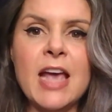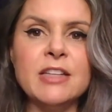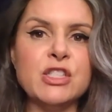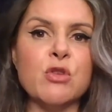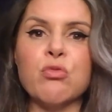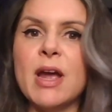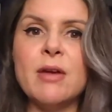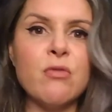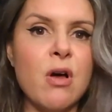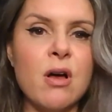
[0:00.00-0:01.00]
And so,
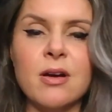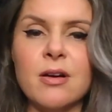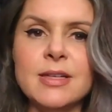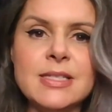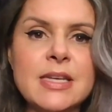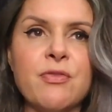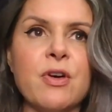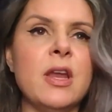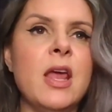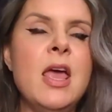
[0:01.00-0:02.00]
right, wrong, or indifferent,